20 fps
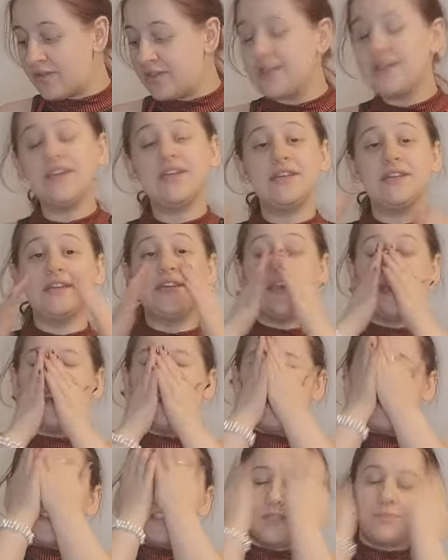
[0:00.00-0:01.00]
the
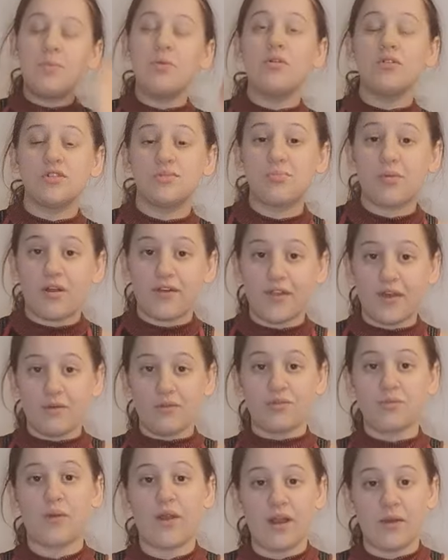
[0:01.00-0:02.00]
sports bra that I
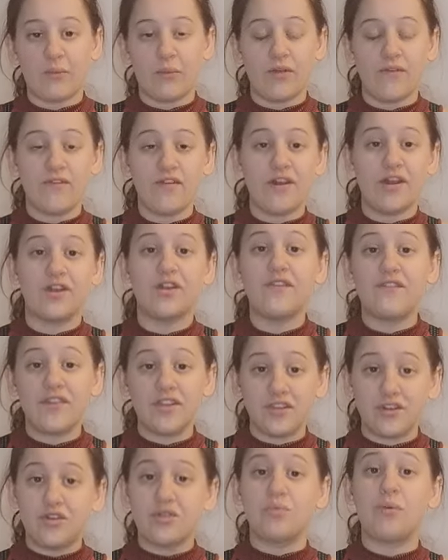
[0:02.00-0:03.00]
was wearing with it, and I don't
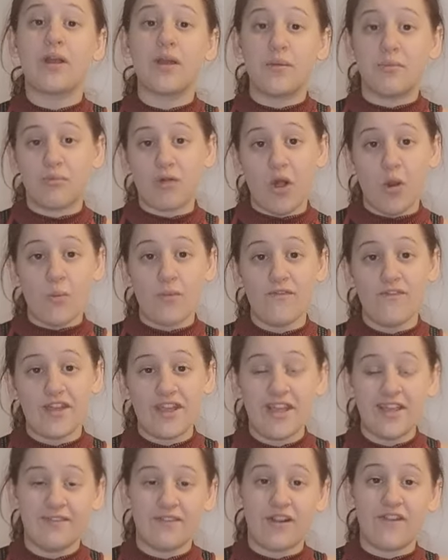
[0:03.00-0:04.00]
think you could wear a bra with
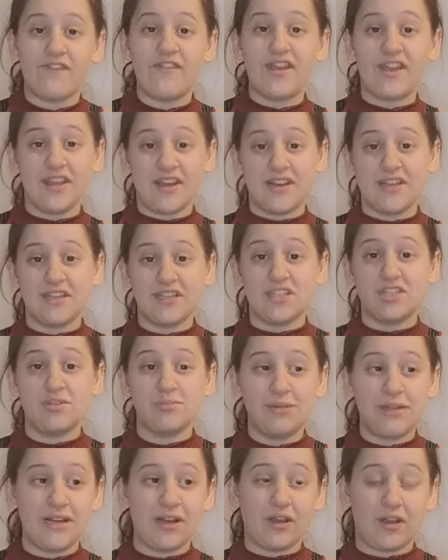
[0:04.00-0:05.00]
it either. I think it needs to
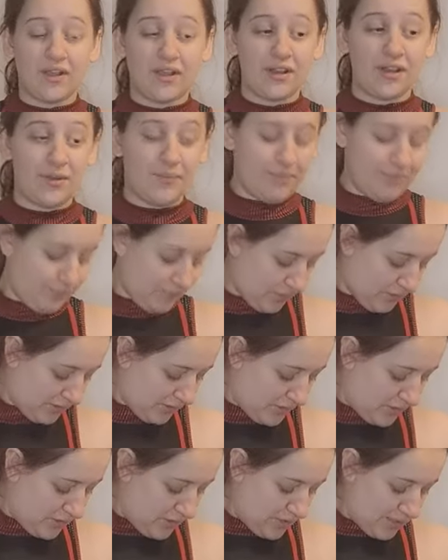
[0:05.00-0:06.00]
be like
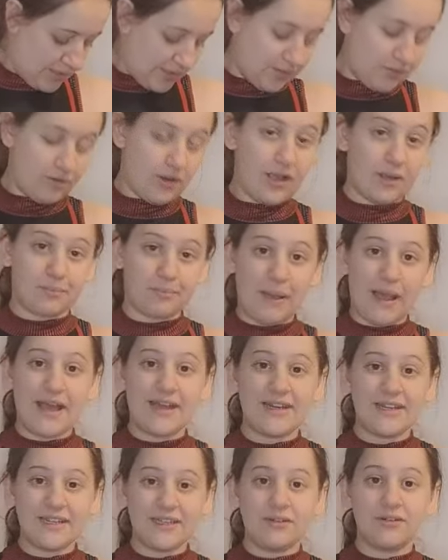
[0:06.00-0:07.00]
little like
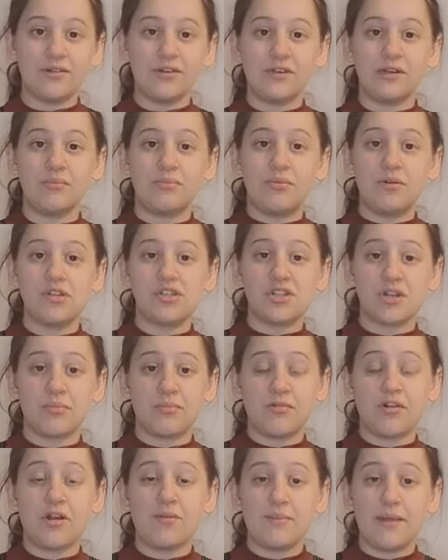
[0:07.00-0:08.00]
padding or little
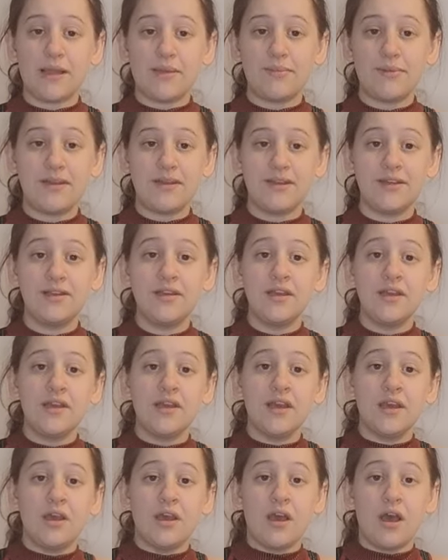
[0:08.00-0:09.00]
push-up bra maybe.
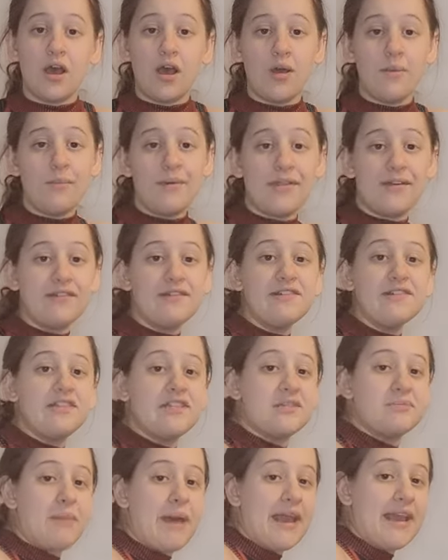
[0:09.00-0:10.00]
But there is
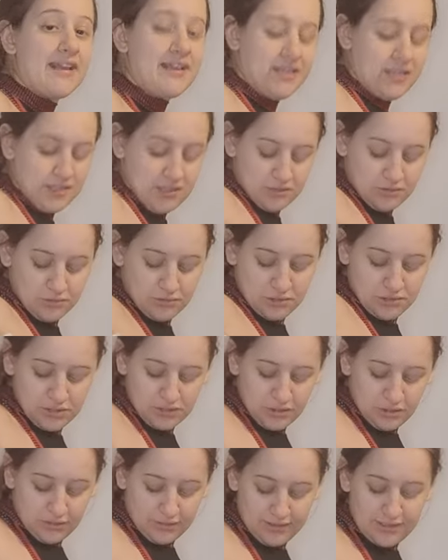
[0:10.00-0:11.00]
space on the
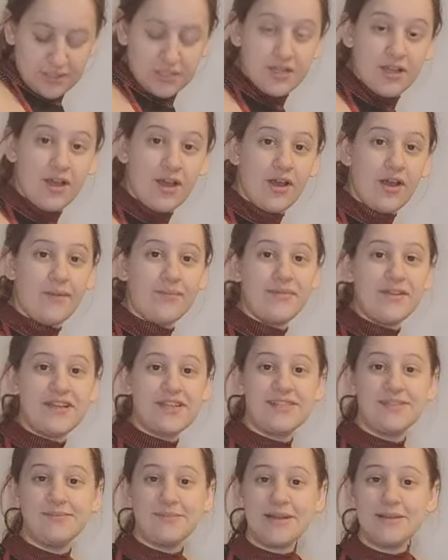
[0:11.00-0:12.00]
side, and
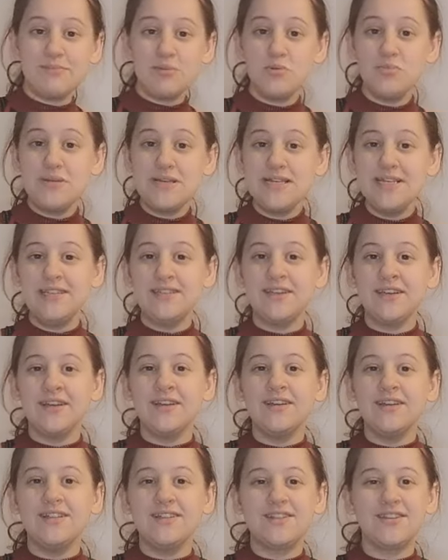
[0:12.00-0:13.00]
this is my boobies,
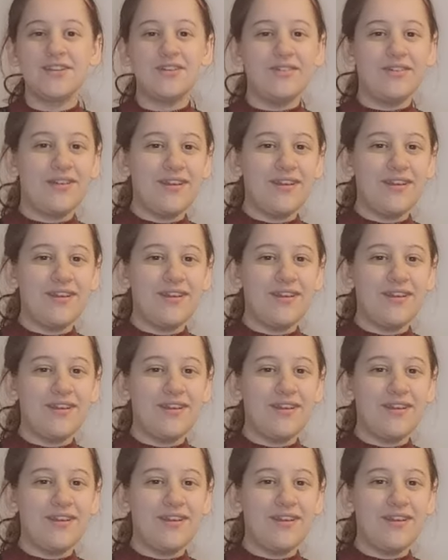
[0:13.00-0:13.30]
so,